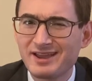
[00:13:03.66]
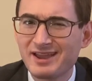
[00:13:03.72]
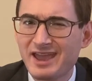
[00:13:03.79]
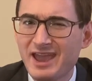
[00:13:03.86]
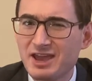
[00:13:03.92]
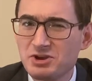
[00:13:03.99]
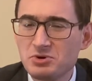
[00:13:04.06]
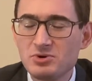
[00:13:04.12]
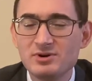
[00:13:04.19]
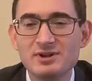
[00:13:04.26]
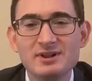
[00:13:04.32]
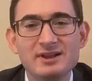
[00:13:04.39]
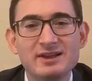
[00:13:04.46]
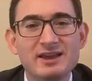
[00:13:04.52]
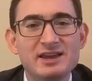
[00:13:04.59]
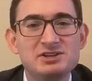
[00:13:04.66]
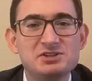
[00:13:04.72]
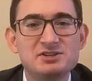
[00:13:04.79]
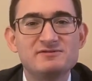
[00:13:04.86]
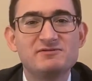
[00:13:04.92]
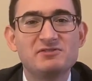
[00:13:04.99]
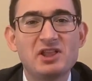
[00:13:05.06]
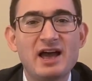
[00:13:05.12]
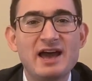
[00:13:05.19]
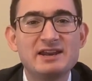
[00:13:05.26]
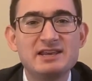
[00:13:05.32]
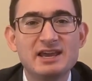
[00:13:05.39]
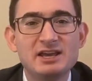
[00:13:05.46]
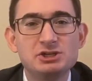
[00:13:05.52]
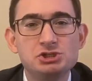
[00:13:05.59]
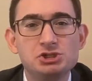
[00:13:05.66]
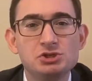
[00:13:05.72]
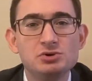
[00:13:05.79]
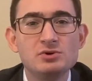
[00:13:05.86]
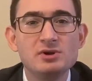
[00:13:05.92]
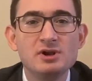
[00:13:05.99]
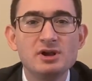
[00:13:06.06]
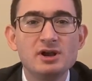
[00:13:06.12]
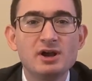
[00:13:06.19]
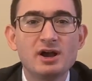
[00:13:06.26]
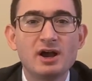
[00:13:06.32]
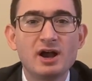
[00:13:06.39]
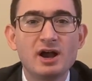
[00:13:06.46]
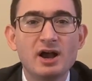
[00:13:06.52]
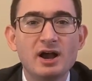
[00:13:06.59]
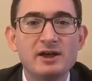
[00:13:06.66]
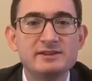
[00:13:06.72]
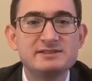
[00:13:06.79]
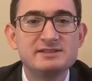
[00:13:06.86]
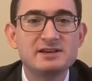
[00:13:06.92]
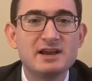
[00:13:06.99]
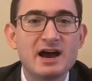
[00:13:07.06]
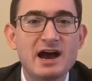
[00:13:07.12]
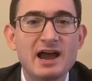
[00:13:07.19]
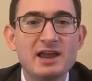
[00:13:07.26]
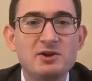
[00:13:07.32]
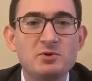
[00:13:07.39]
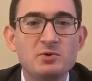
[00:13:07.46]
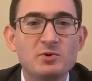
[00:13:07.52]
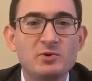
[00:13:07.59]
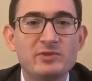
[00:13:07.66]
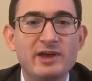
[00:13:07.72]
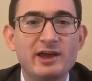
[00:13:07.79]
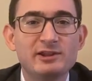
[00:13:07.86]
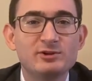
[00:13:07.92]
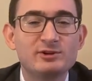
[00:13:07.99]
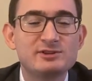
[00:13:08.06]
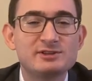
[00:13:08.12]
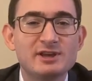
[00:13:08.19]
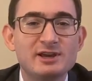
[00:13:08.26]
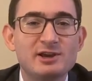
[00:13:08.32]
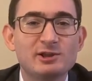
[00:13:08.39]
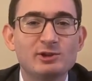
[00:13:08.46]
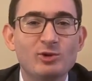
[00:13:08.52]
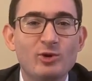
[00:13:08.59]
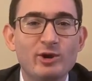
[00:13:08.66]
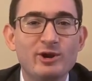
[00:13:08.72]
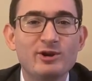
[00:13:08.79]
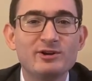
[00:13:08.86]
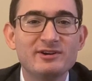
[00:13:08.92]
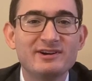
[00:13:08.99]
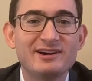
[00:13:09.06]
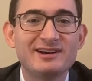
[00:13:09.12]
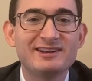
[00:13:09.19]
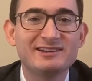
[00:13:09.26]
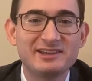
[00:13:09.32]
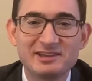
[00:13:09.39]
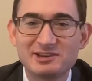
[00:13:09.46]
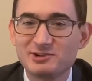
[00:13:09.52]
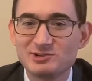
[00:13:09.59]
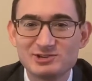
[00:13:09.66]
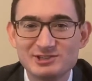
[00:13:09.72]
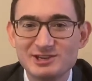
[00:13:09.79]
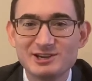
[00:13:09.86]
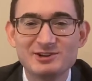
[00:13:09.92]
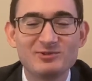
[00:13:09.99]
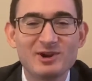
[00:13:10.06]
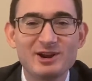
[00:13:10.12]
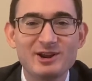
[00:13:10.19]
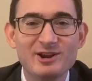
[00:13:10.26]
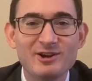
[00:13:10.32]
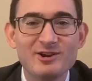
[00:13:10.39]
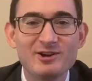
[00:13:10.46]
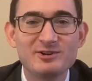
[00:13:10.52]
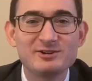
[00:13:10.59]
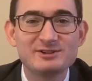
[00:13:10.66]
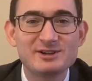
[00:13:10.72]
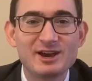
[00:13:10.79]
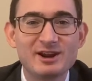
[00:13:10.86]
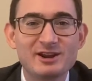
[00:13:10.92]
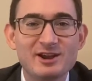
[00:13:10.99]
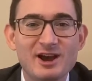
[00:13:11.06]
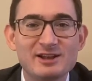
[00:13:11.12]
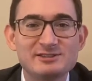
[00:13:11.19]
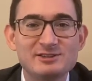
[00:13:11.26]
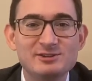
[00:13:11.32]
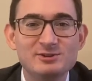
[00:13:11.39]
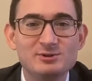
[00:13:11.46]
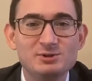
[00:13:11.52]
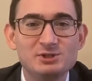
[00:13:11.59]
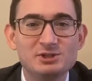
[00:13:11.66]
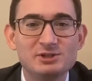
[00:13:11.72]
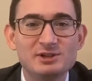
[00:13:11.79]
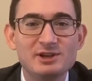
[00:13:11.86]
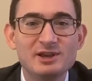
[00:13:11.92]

handle. It's just Vlad Ghenciu. It's the guy that looks like a lawyer, like you're seeing right here, and it's got a constitution